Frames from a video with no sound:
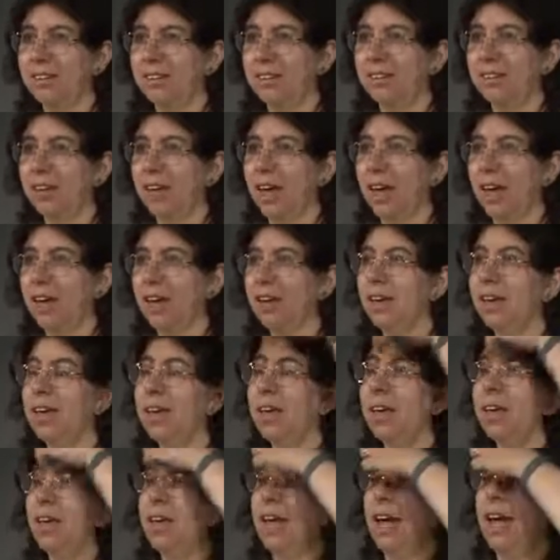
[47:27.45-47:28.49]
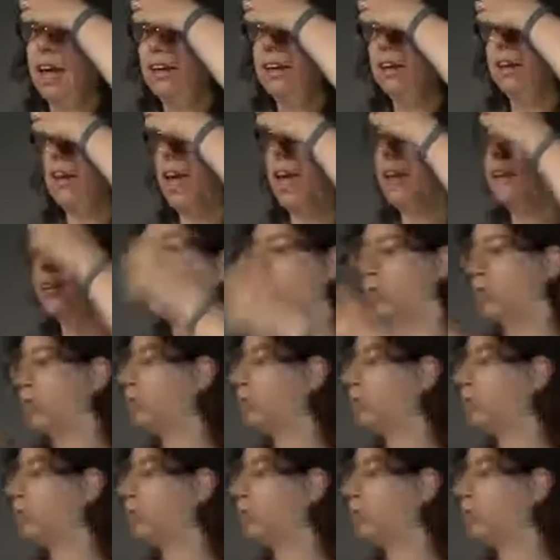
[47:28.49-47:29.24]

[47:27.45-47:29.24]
Okay, and again, it sort